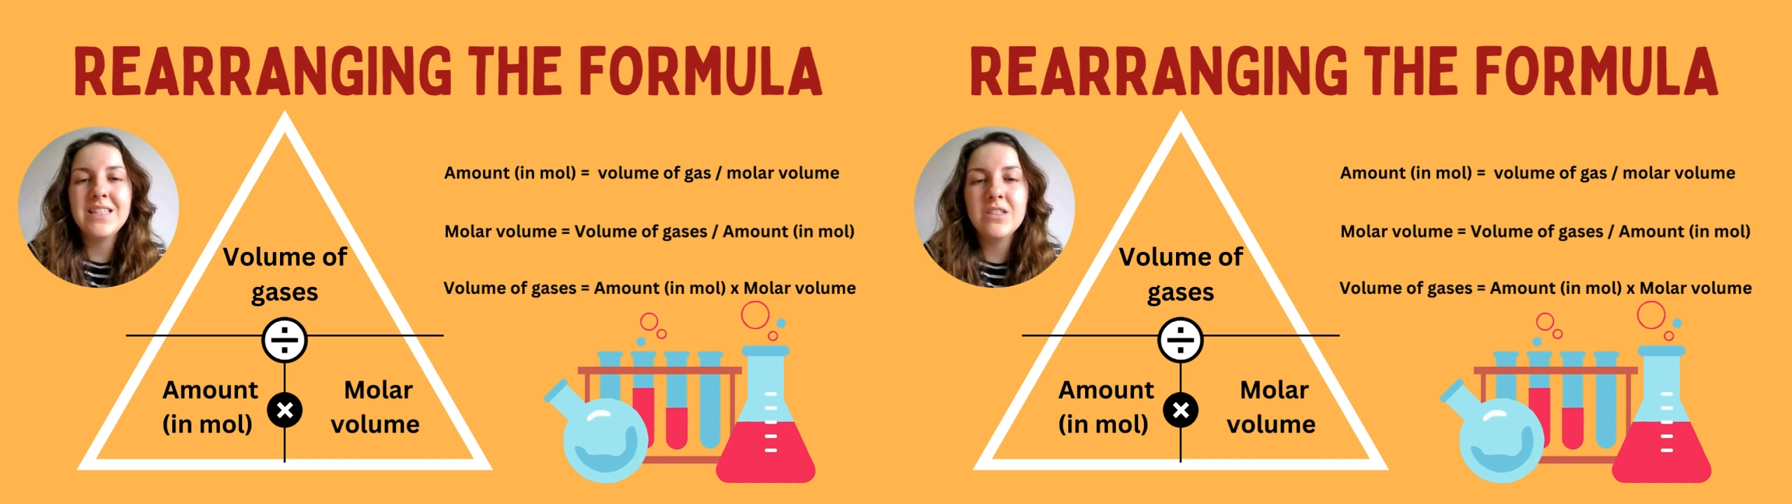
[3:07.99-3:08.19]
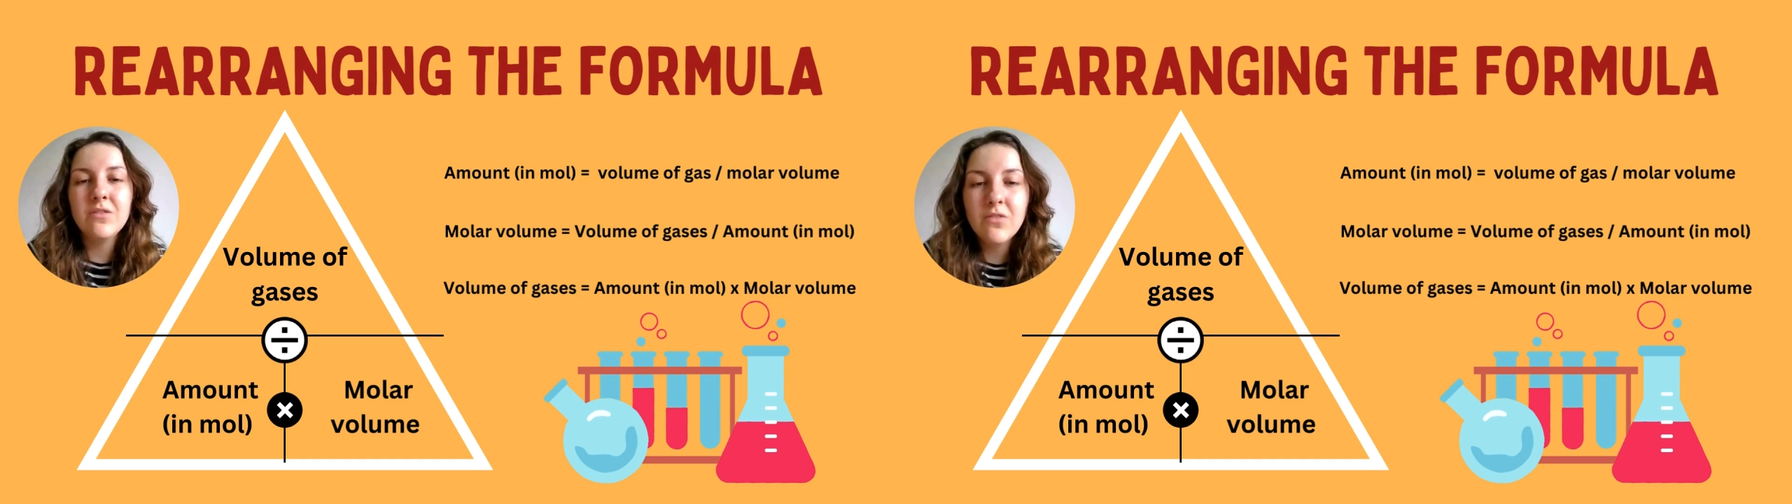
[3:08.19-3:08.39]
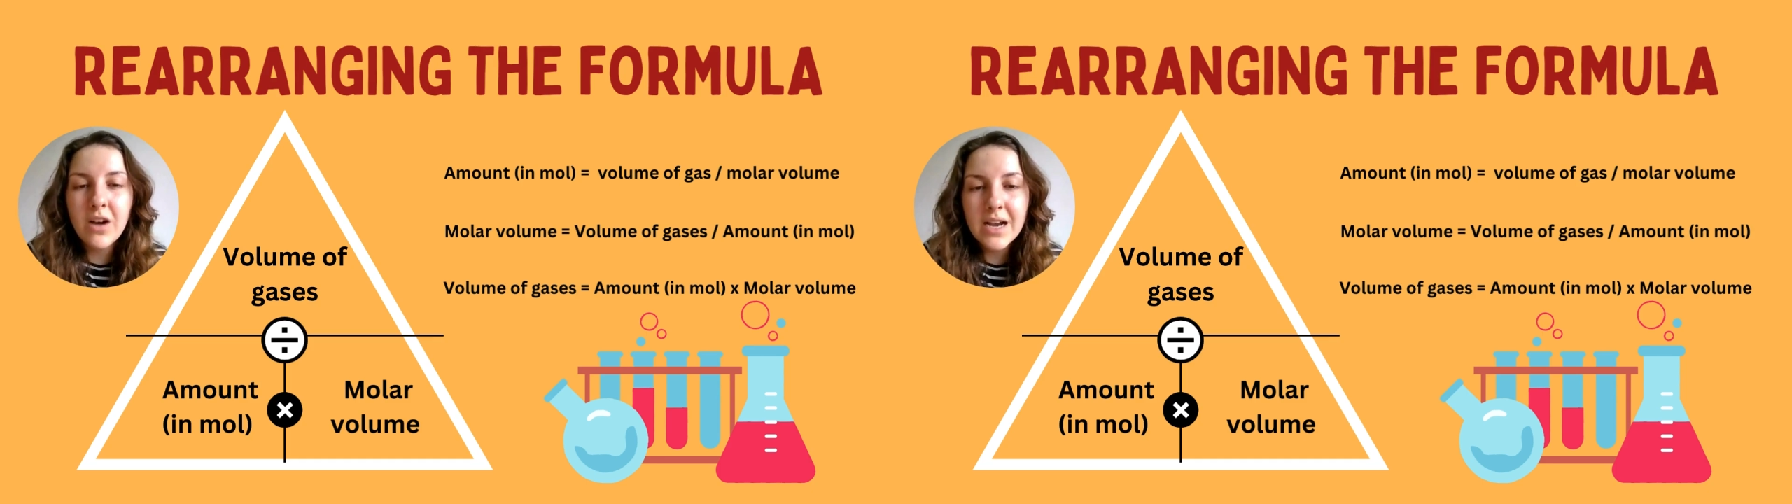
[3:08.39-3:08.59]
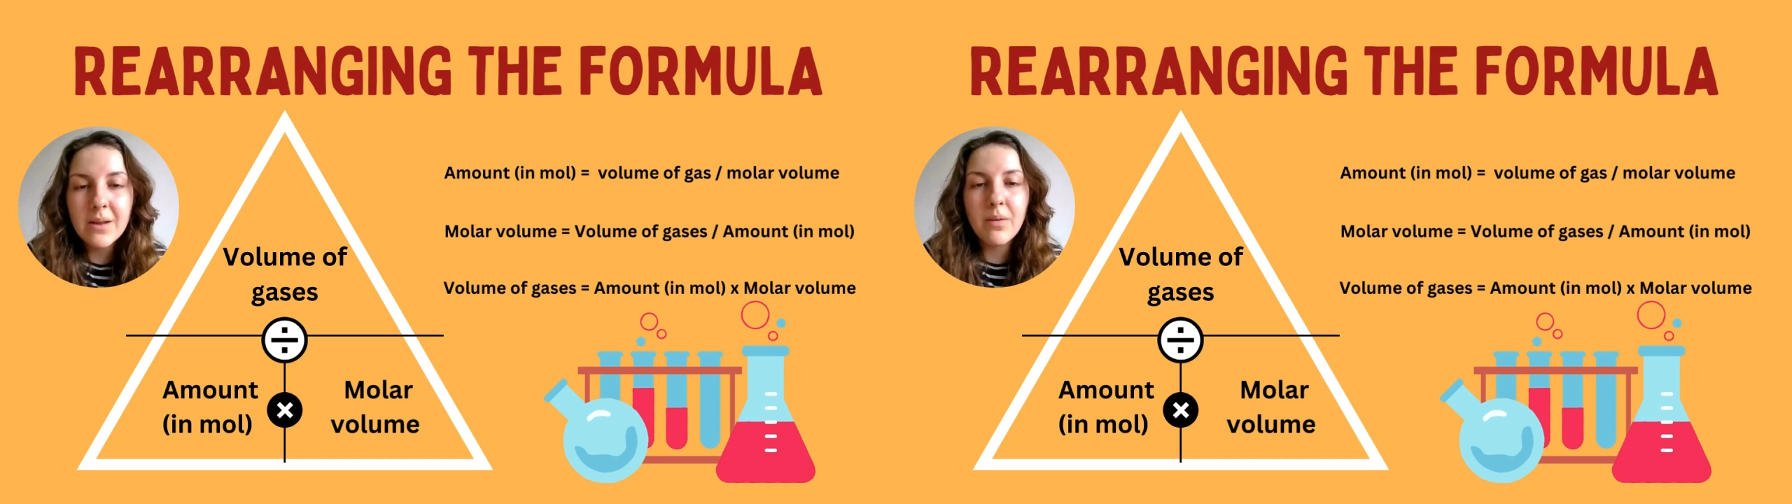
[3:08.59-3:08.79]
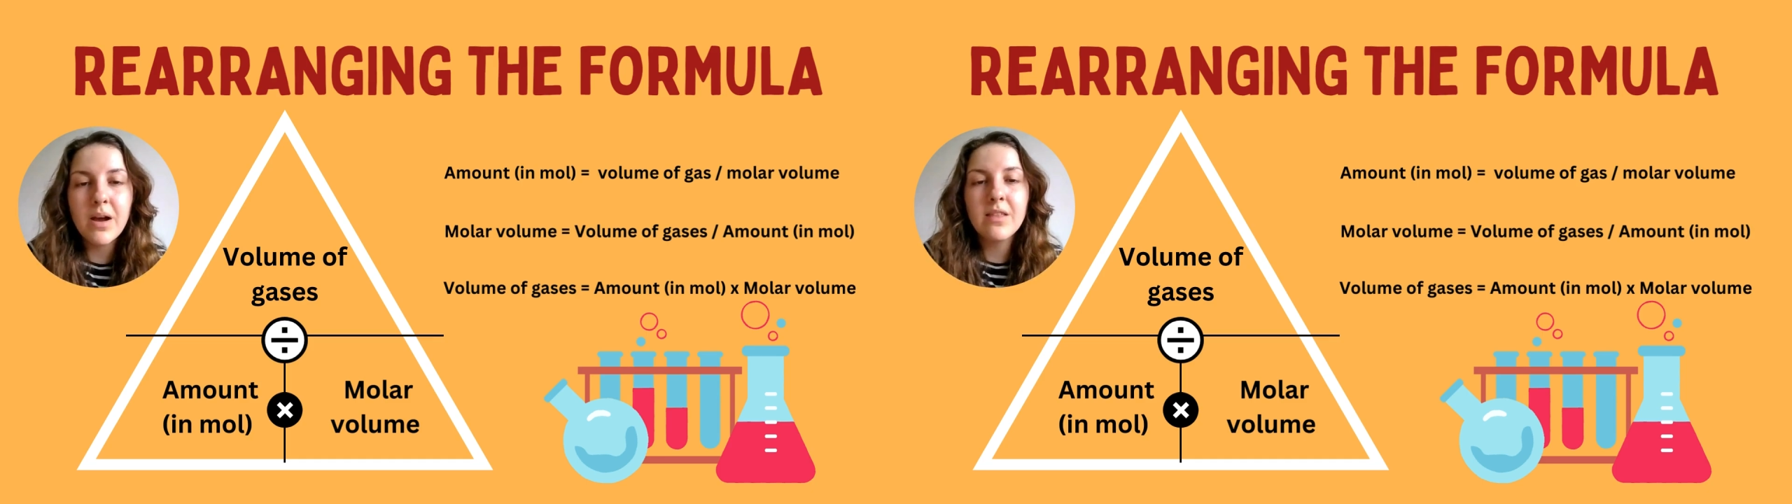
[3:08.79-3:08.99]
is
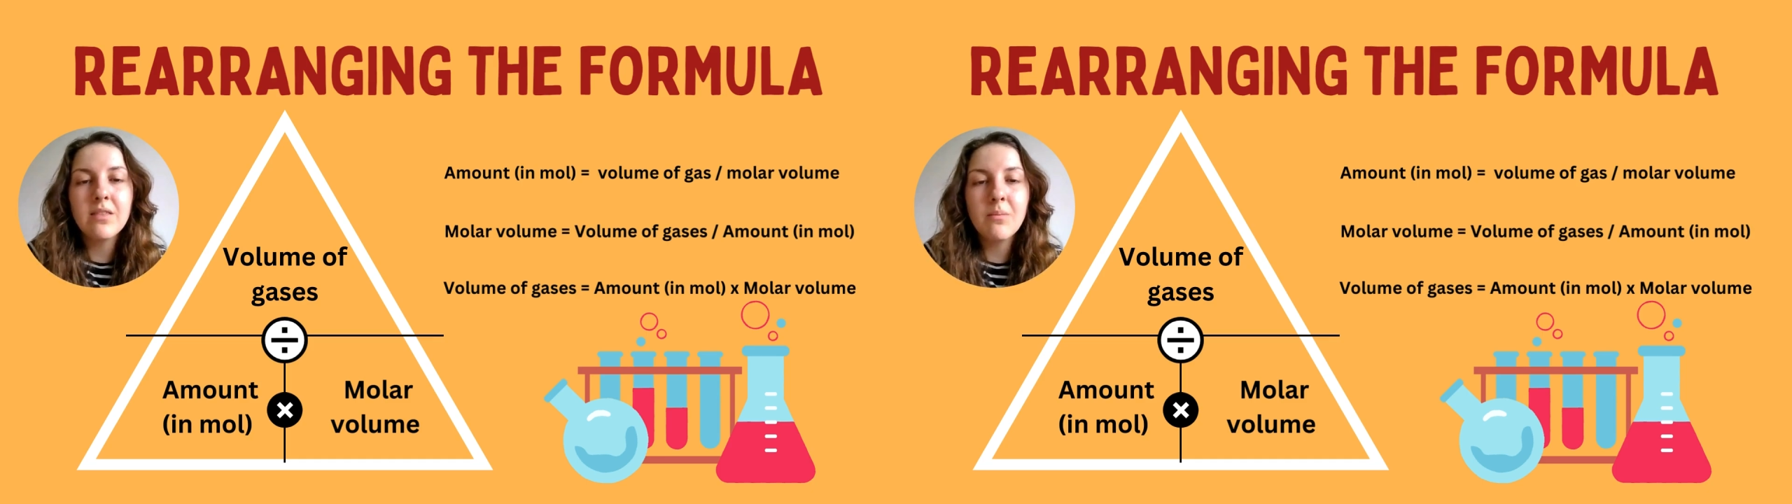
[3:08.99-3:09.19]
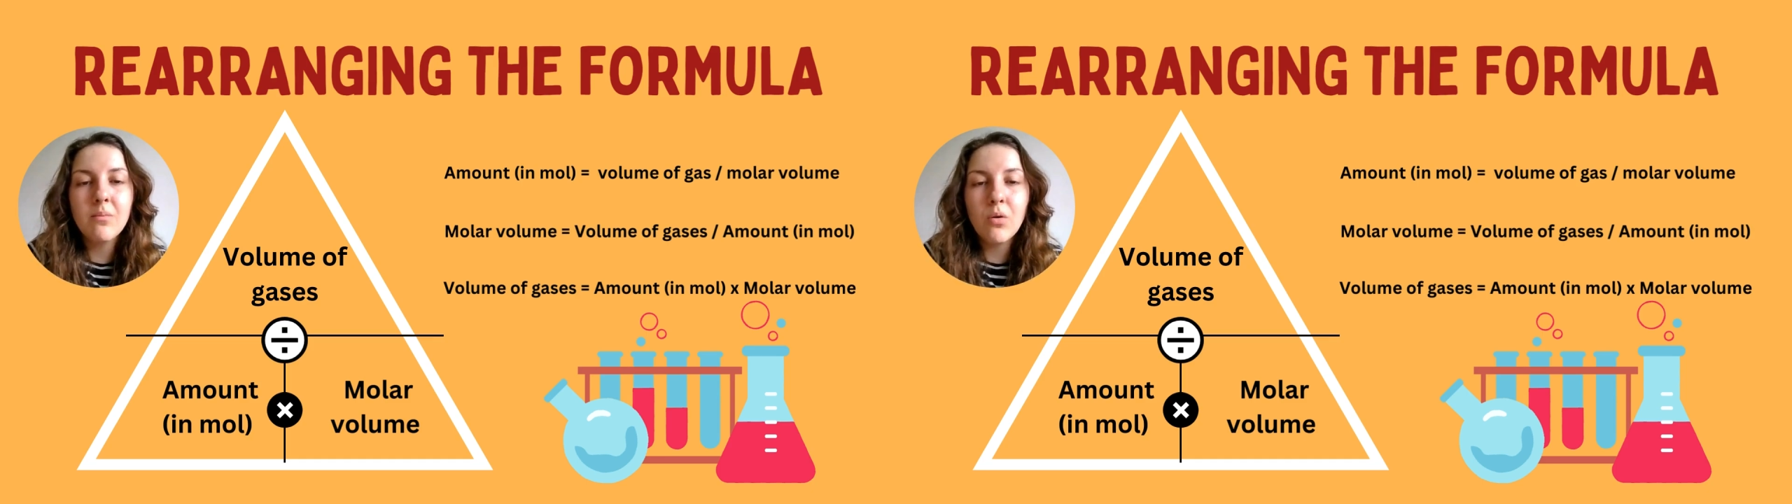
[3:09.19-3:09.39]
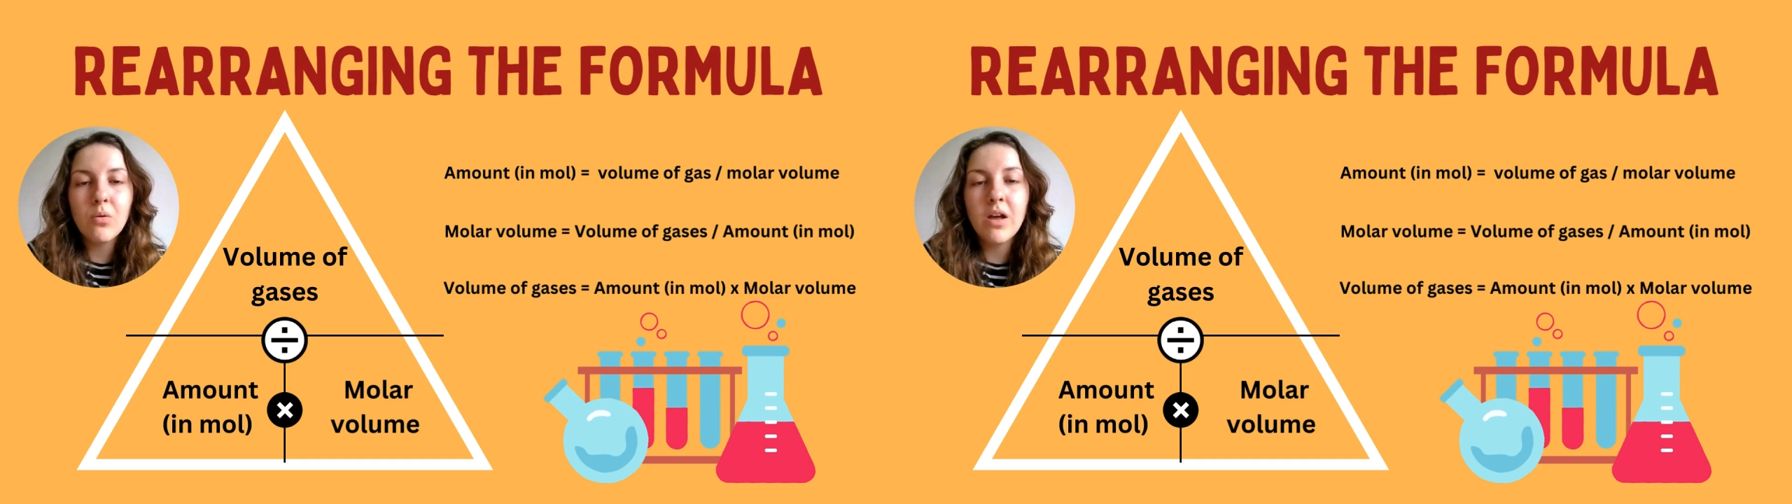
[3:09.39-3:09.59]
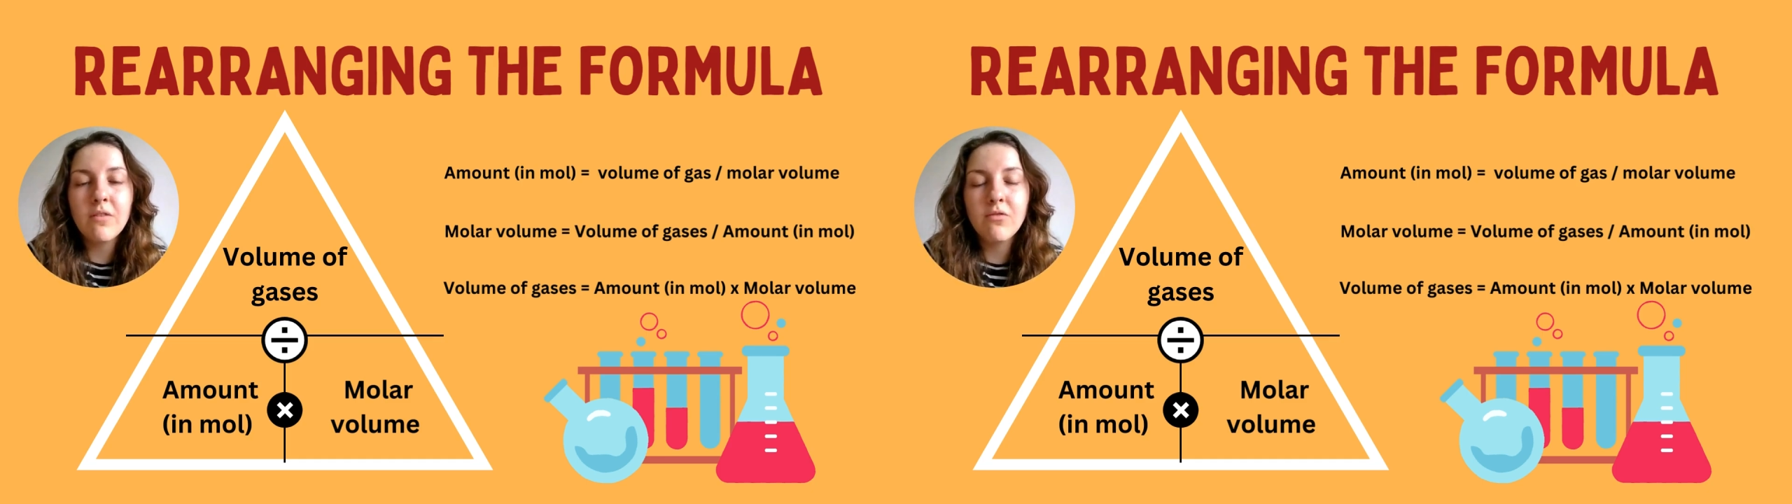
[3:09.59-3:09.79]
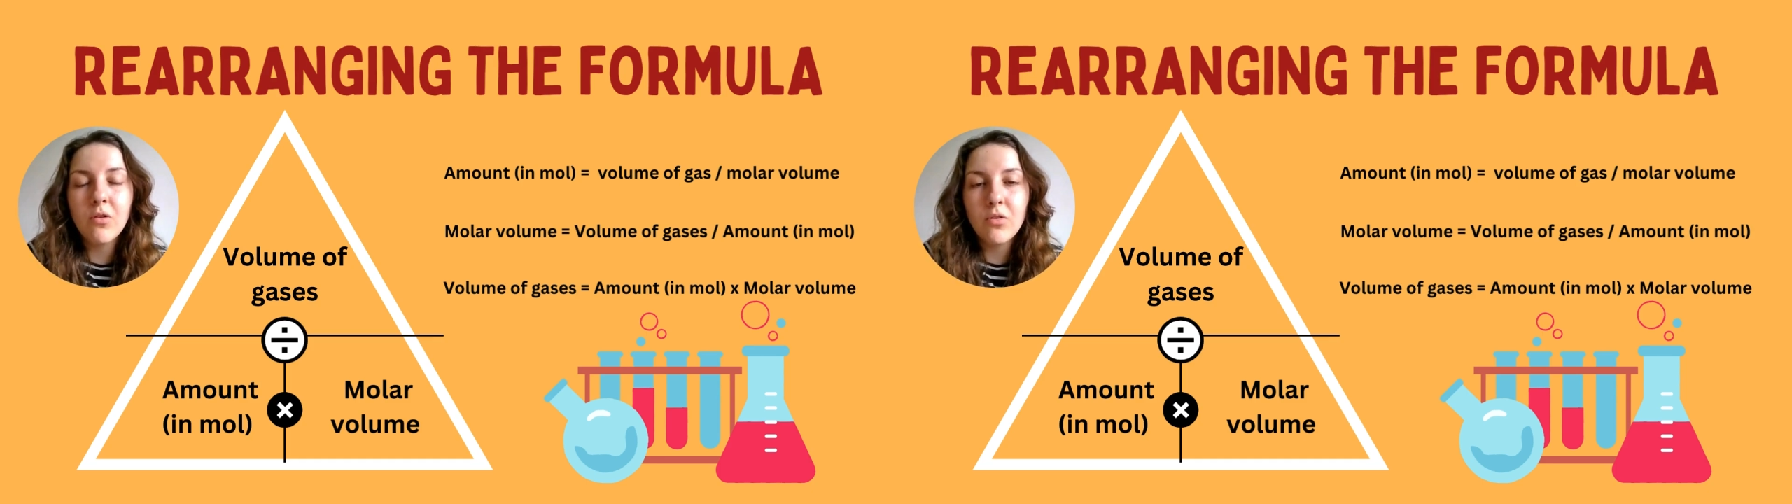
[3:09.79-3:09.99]
divided by the
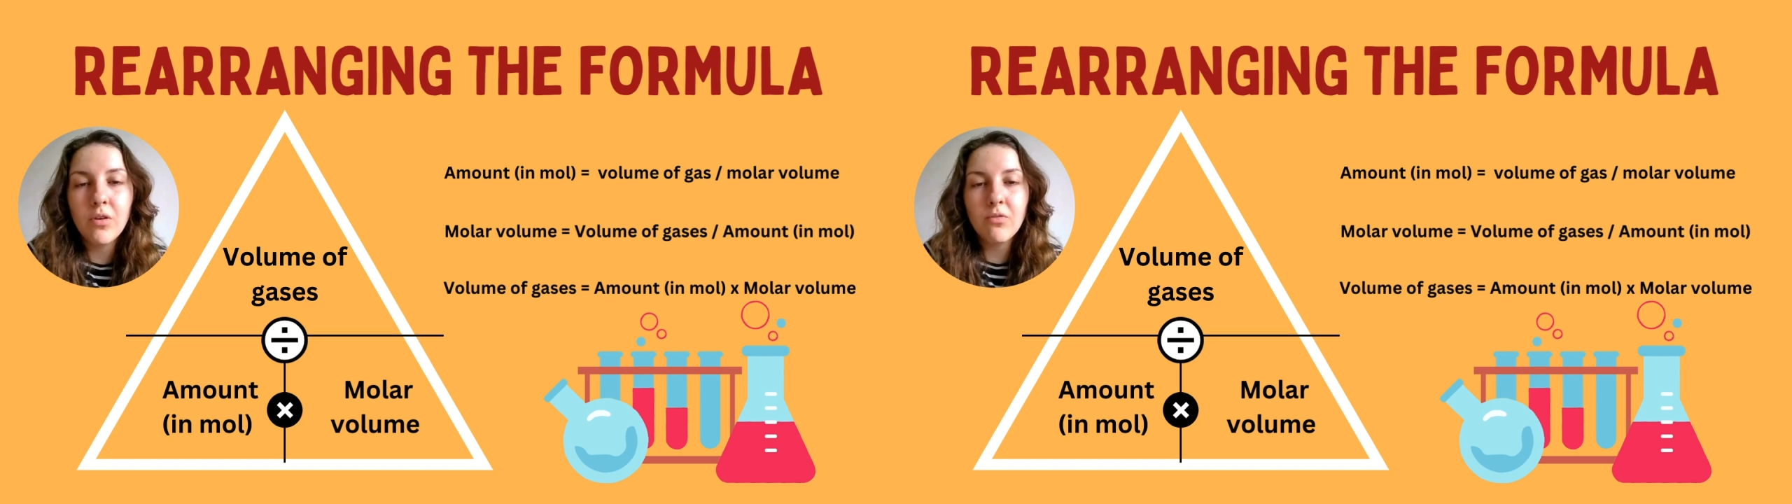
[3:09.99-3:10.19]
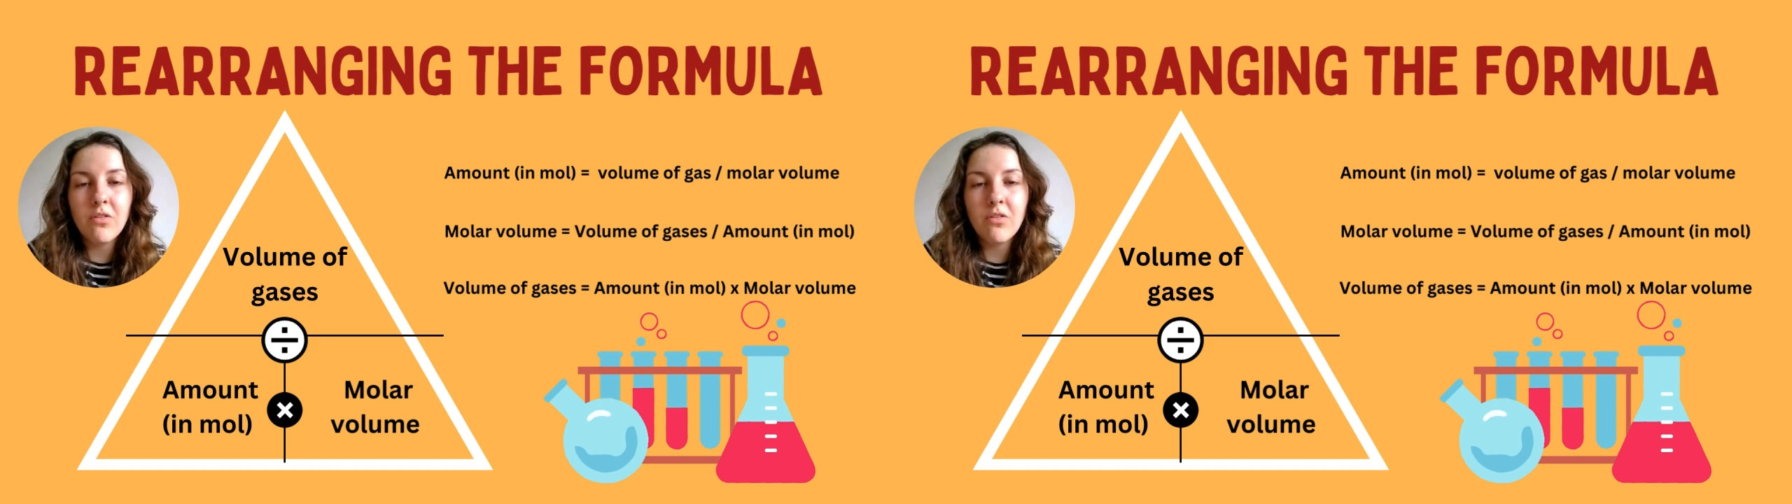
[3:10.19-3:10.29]
molar volume.